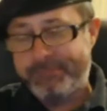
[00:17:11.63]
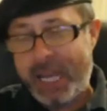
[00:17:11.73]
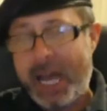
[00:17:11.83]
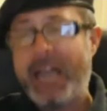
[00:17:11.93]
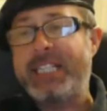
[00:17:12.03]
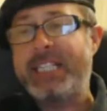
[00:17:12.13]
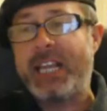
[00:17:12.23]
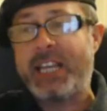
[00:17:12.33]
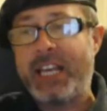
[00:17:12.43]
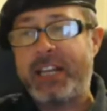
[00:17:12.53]
I'd say
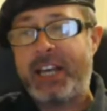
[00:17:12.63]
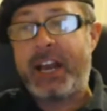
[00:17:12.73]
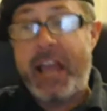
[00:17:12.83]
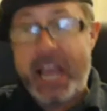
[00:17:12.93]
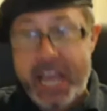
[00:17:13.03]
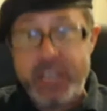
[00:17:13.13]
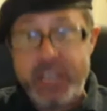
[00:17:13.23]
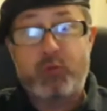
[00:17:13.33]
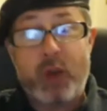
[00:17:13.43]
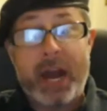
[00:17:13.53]
that he's
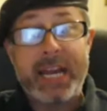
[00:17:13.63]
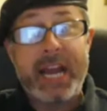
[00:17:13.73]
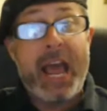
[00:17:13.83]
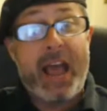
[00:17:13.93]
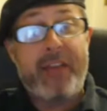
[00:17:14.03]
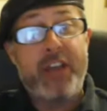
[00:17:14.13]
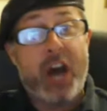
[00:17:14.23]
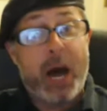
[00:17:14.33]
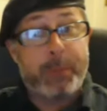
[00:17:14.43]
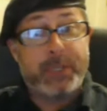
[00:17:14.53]
right, and the
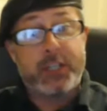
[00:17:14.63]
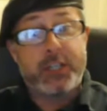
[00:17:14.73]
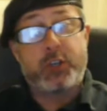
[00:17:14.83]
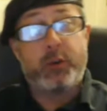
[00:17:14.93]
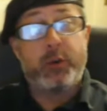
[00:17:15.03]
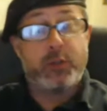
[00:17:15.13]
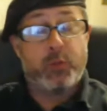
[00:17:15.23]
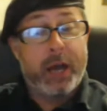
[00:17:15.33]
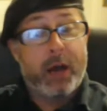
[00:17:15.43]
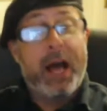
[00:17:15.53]
opposite is true as
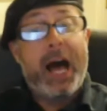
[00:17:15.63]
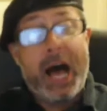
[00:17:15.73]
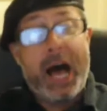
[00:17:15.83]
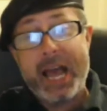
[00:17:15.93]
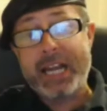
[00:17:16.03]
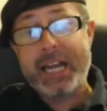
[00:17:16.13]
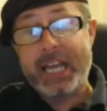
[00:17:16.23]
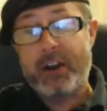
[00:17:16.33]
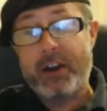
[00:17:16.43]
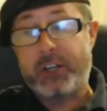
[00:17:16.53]
well. I had a
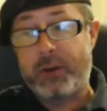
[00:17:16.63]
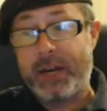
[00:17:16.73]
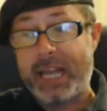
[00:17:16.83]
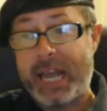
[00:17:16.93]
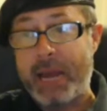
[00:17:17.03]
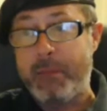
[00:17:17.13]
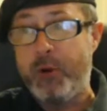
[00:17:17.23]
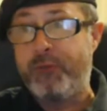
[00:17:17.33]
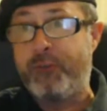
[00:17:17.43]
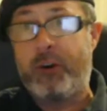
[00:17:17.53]
character in a game
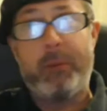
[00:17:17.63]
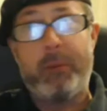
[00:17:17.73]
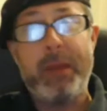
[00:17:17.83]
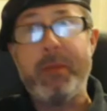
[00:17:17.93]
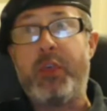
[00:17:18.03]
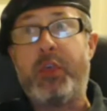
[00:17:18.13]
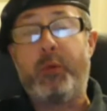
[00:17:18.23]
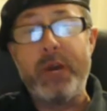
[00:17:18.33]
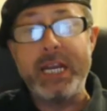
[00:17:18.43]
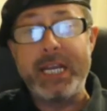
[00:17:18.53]
who, for maybe
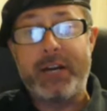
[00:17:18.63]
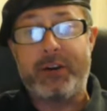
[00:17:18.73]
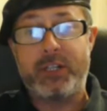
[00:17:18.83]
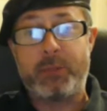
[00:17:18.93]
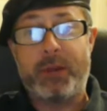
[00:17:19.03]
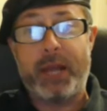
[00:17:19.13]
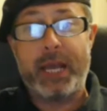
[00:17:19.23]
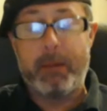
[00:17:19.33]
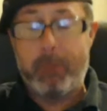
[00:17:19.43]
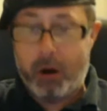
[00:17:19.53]
3 years,
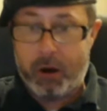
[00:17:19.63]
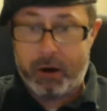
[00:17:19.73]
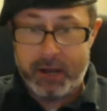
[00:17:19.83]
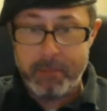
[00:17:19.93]
played a bard,